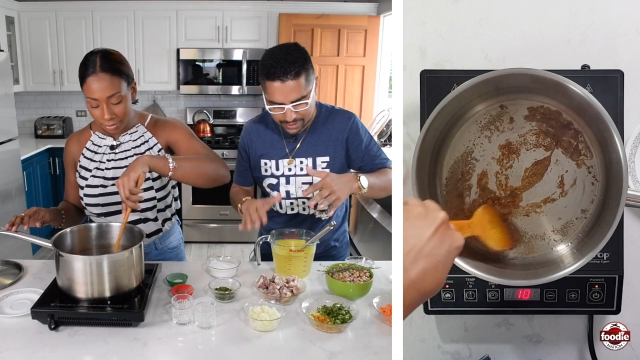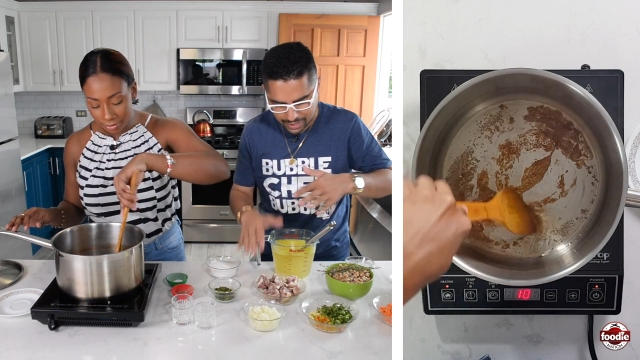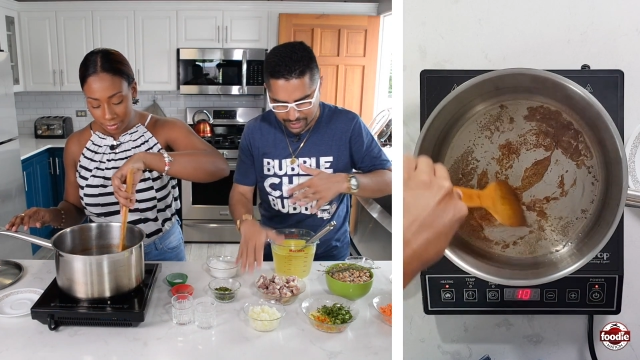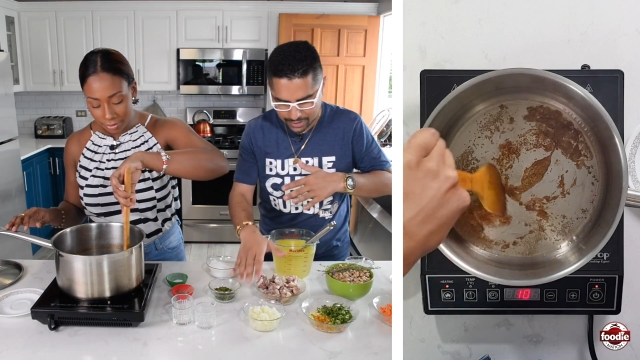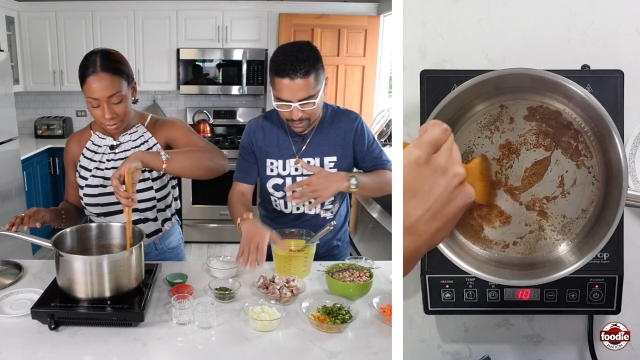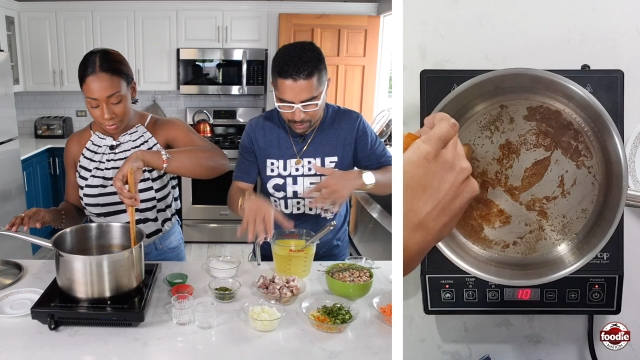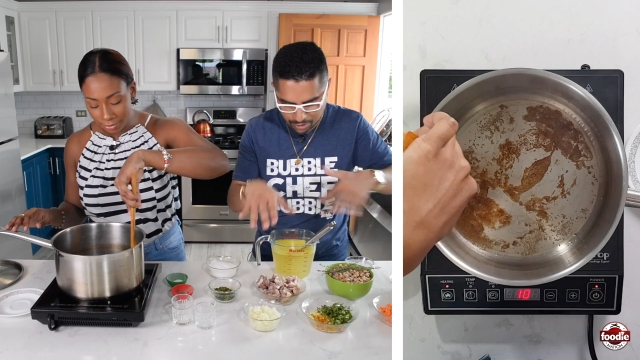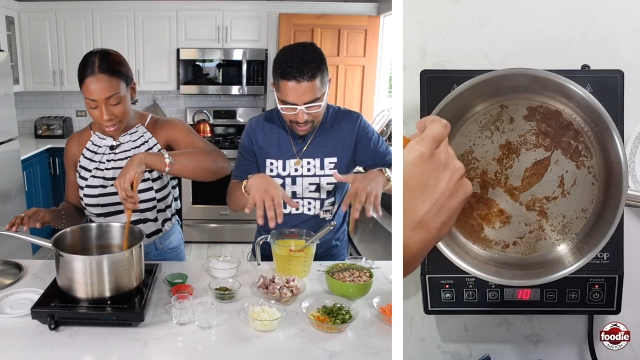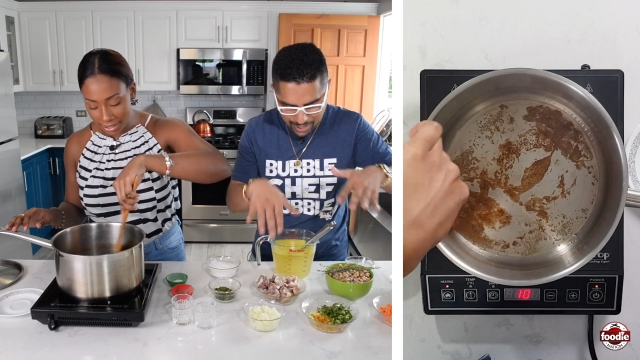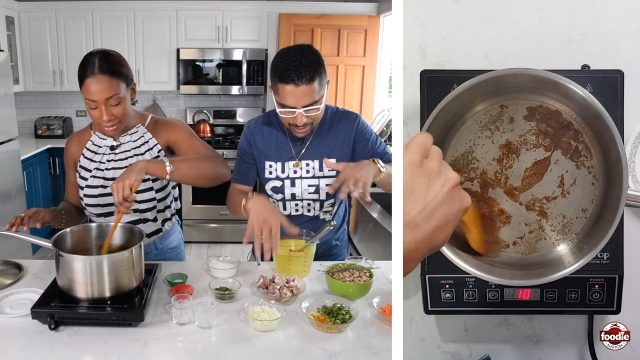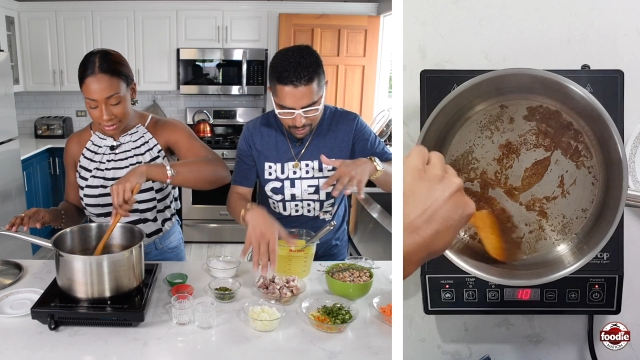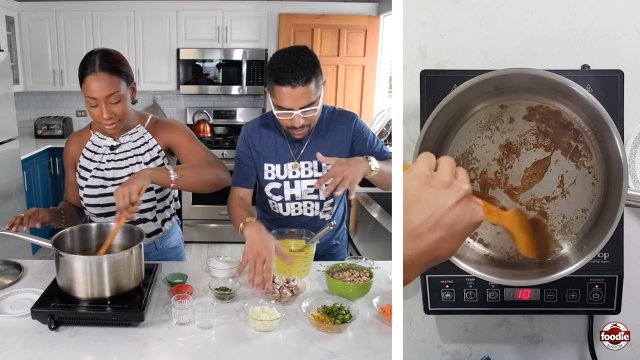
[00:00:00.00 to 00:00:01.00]
Speaker 1: seconds, we're
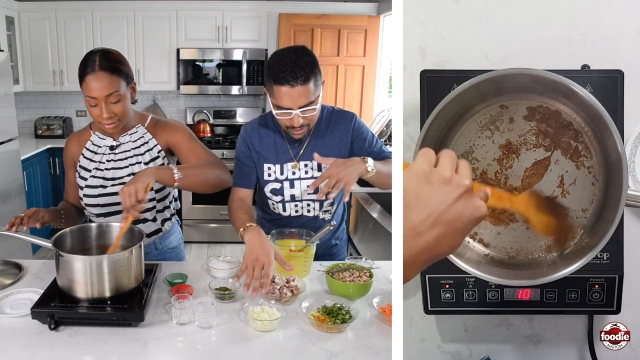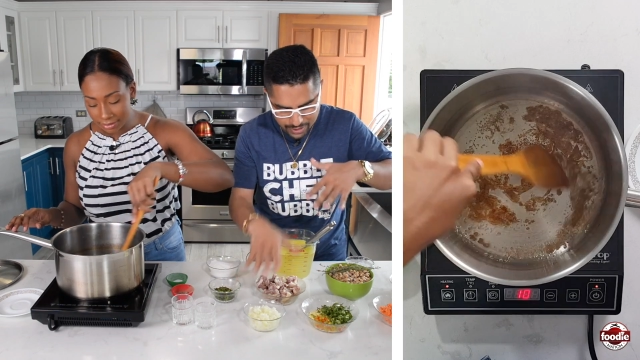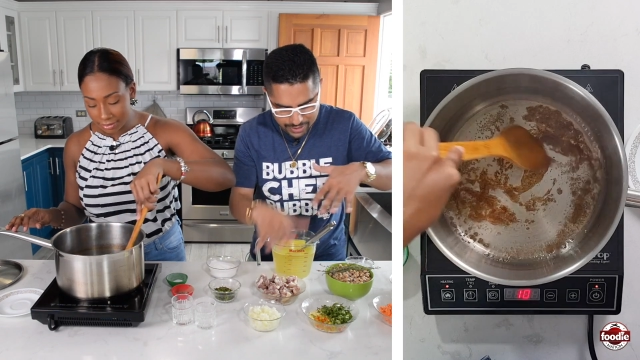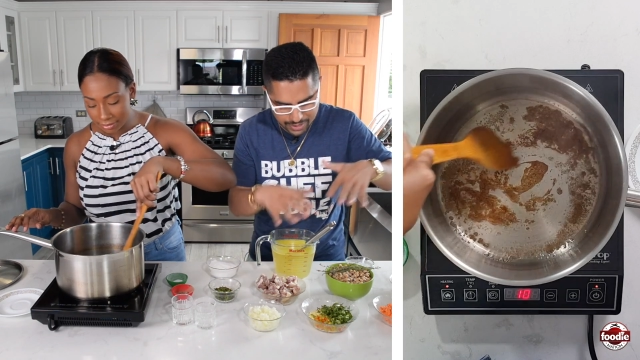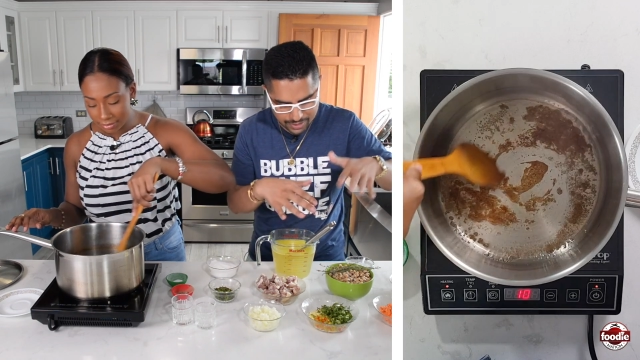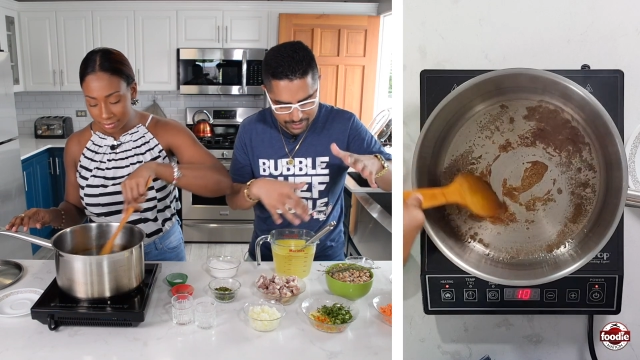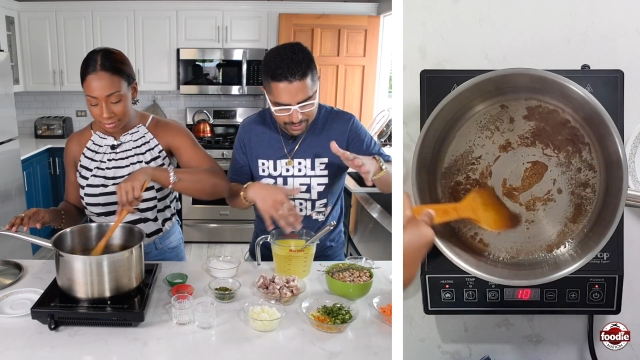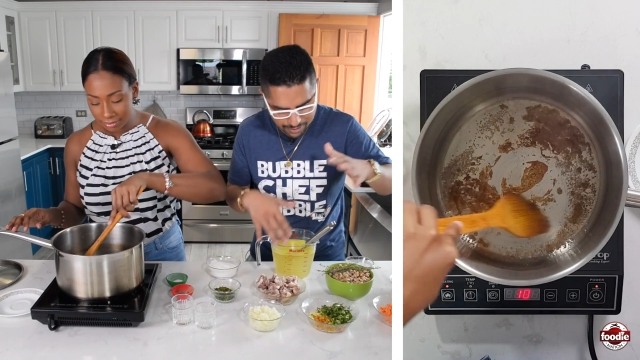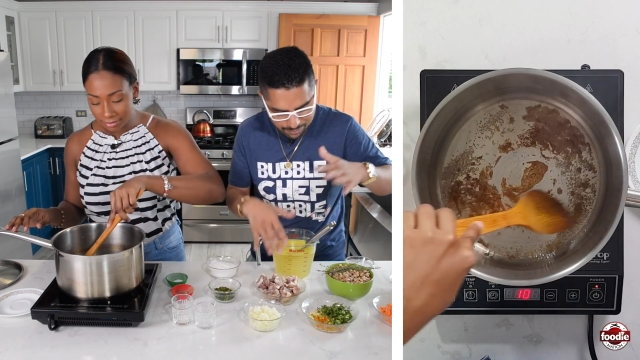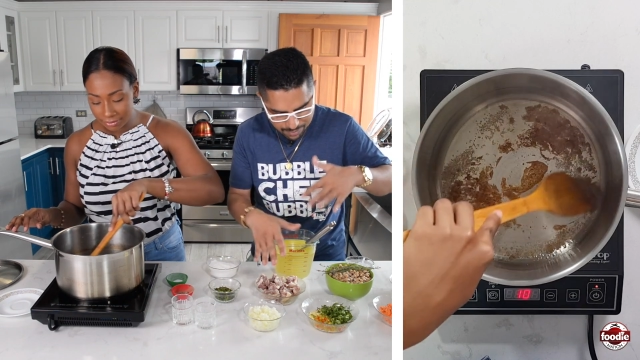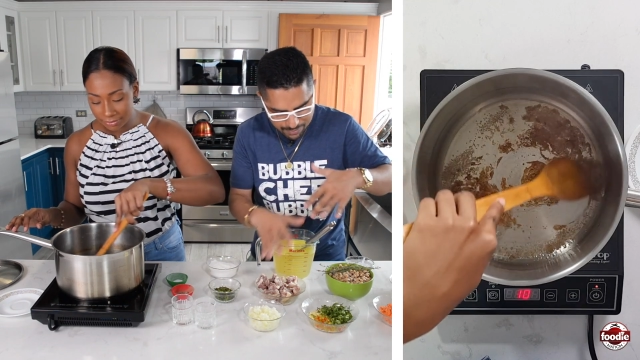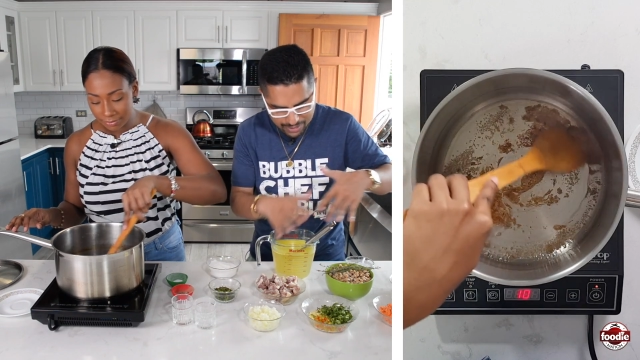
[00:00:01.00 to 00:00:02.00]
going right. to add our
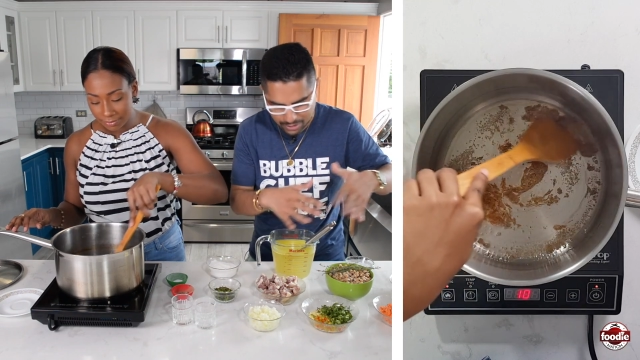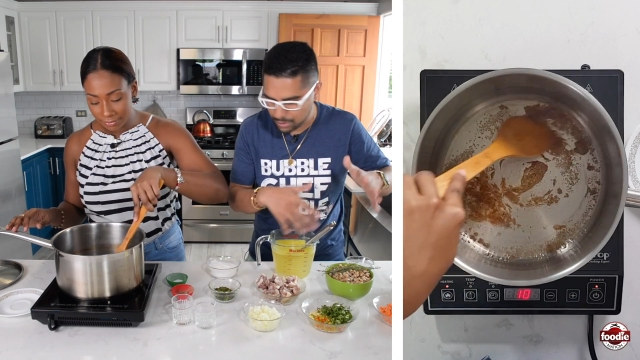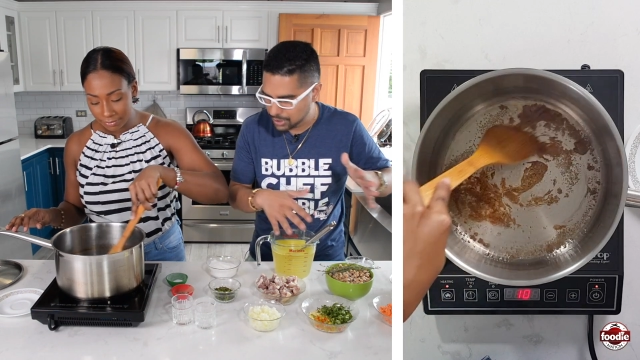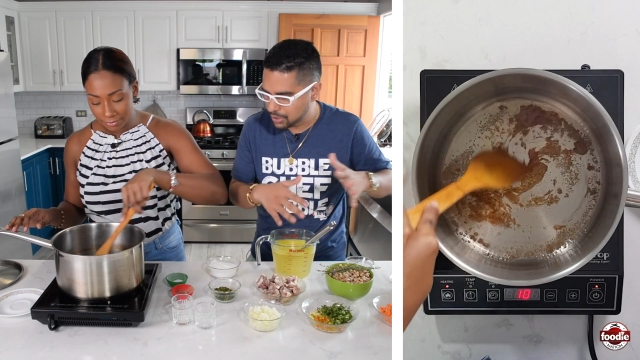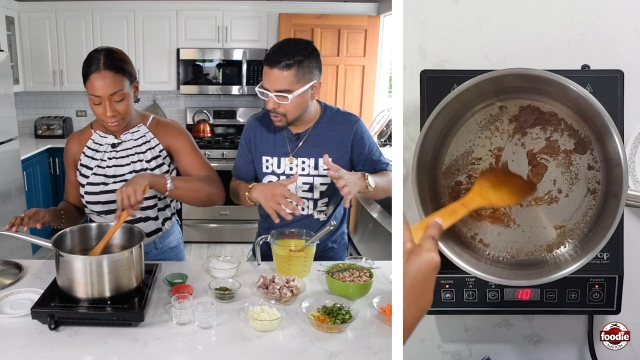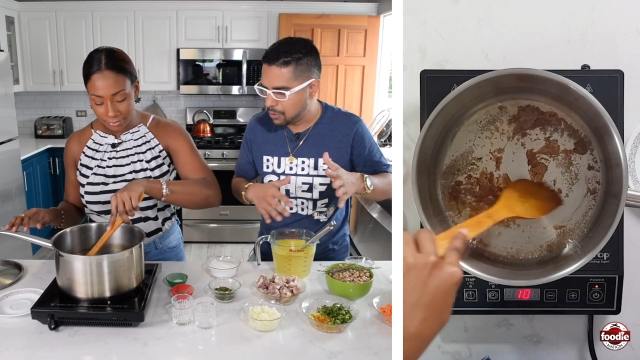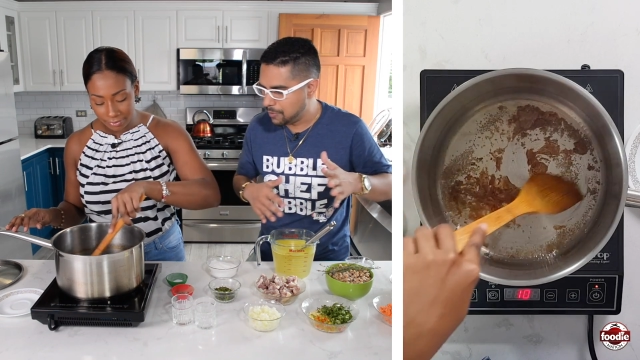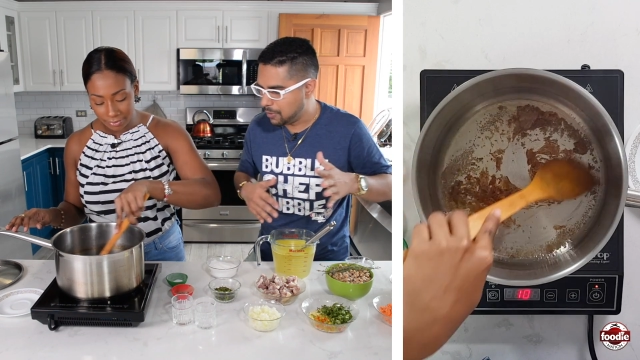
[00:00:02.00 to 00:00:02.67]
onions and pimentos and so